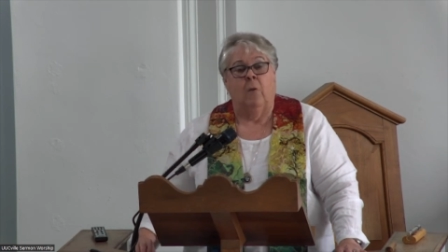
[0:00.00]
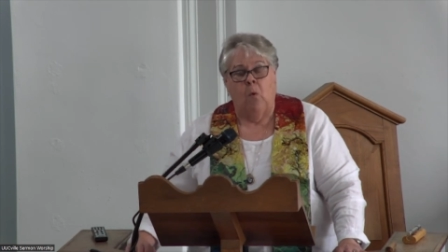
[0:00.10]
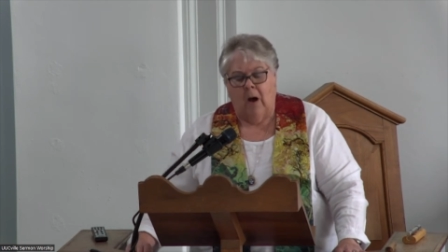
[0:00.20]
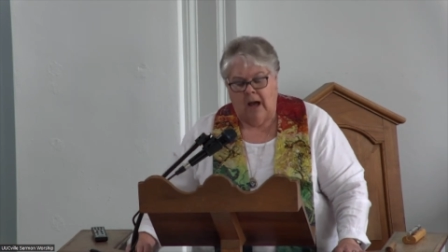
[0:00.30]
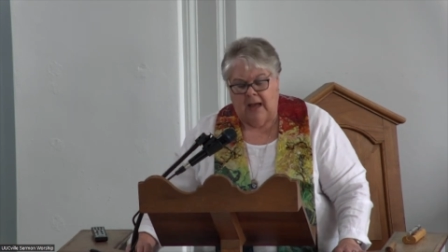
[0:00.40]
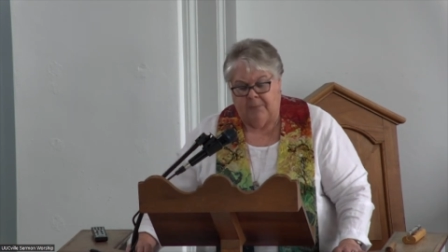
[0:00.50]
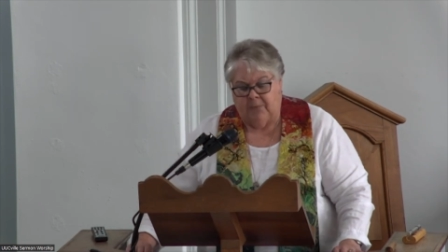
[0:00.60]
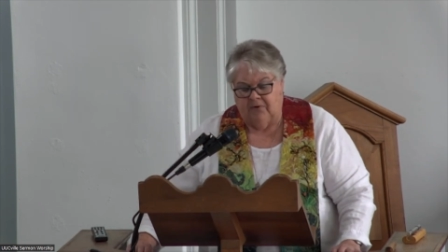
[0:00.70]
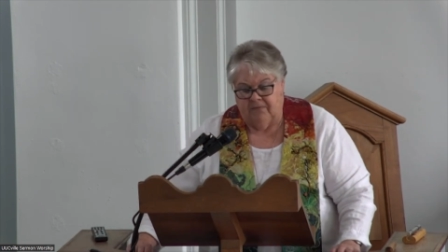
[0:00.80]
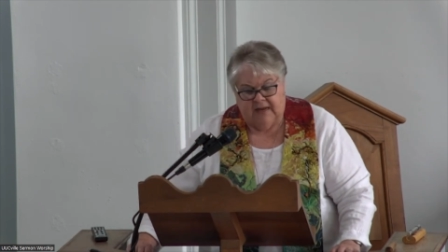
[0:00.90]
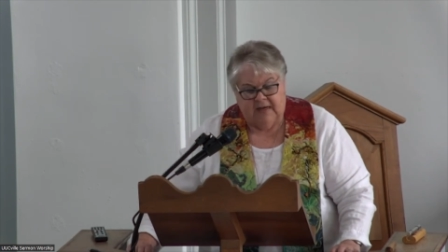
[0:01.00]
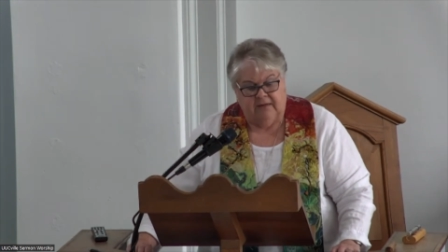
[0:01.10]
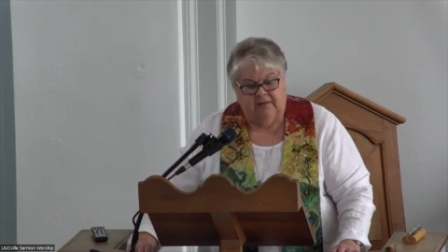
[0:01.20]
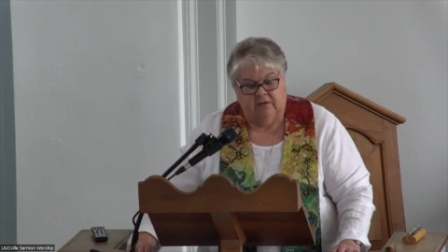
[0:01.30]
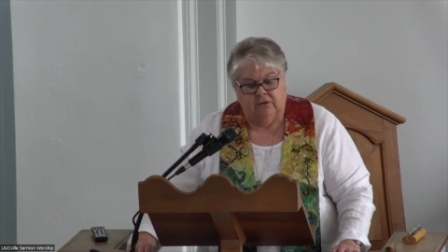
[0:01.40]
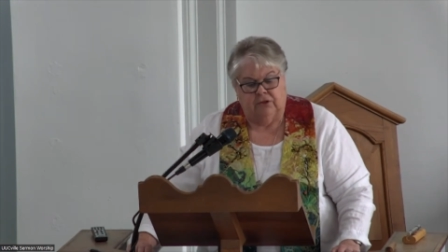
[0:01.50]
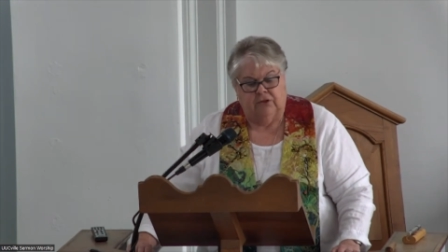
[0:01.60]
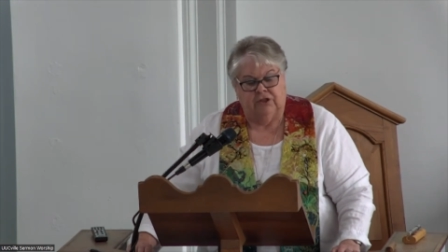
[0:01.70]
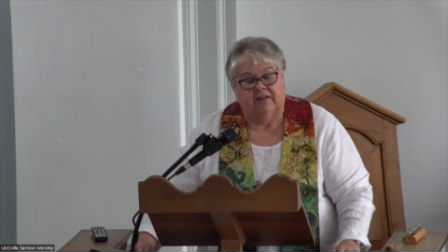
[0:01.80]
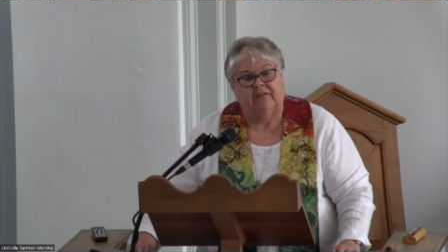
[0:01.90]
why prophetic social
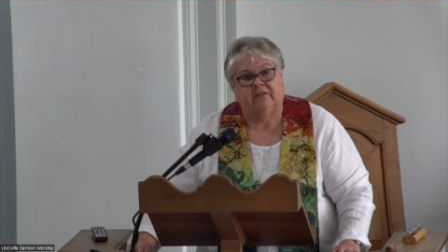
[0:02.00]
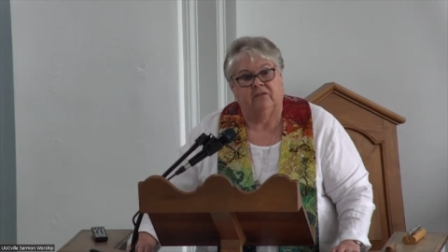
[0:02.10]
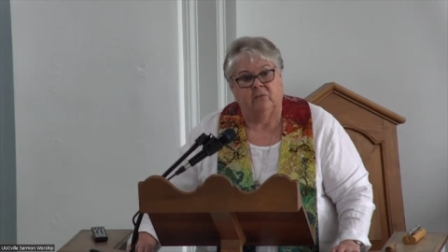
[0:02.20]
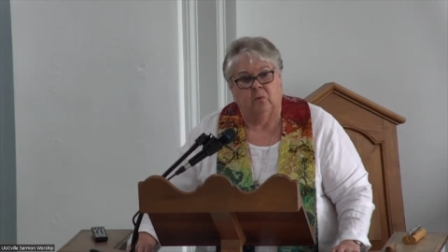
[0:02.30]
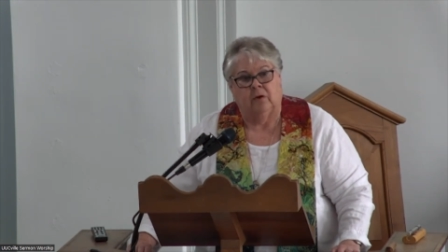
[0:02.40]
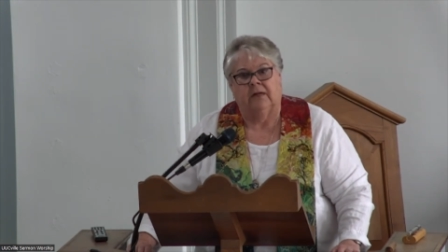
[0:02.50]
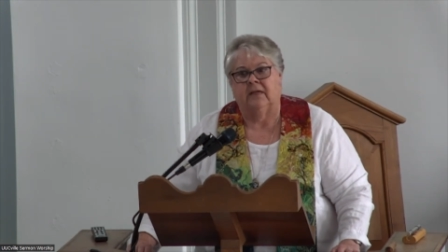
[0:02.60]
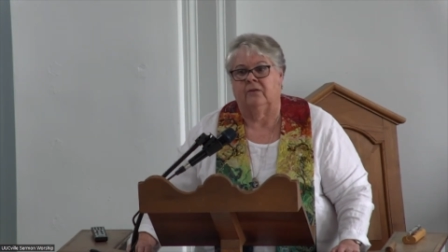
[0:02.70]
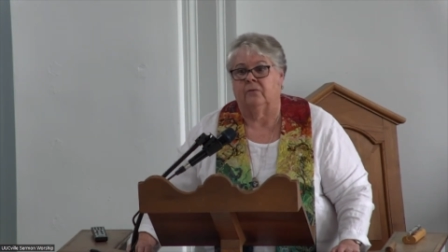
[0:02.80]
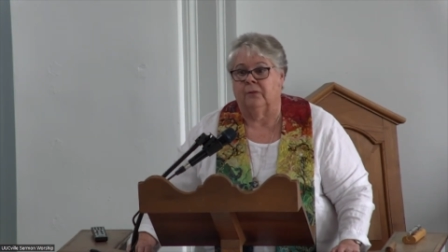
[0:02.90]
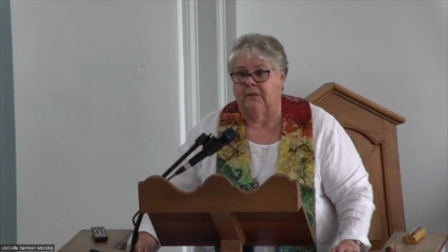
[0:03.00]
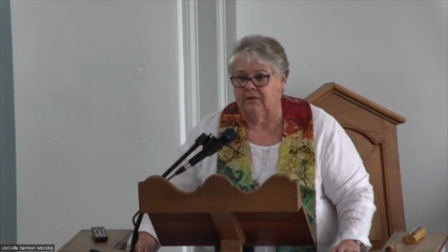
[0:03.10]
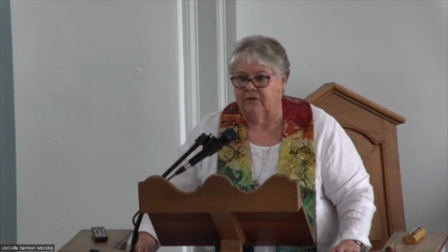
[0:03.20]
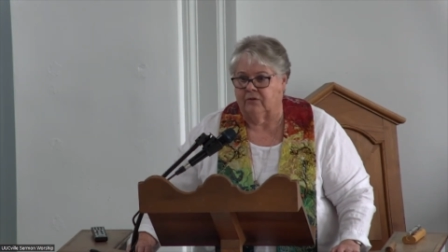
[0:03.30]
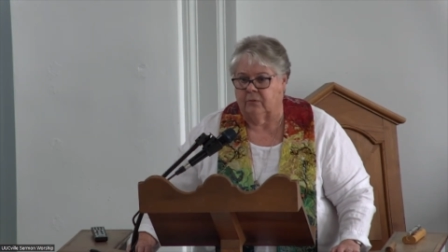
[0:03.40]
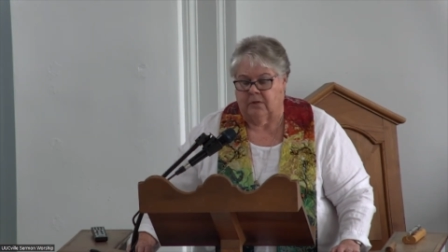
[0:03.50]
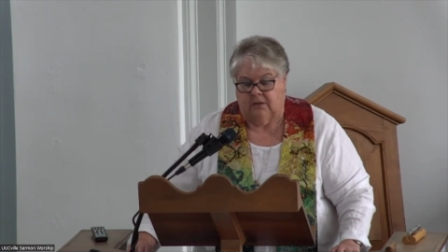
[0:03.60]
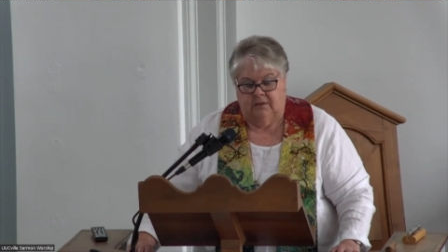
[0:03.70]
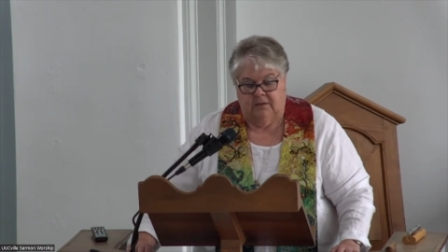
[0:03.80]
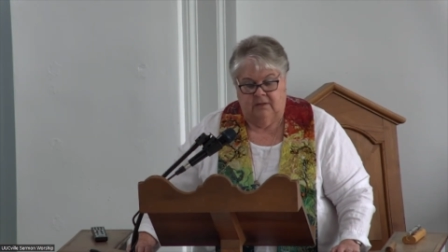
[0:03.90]
justice work is religious work.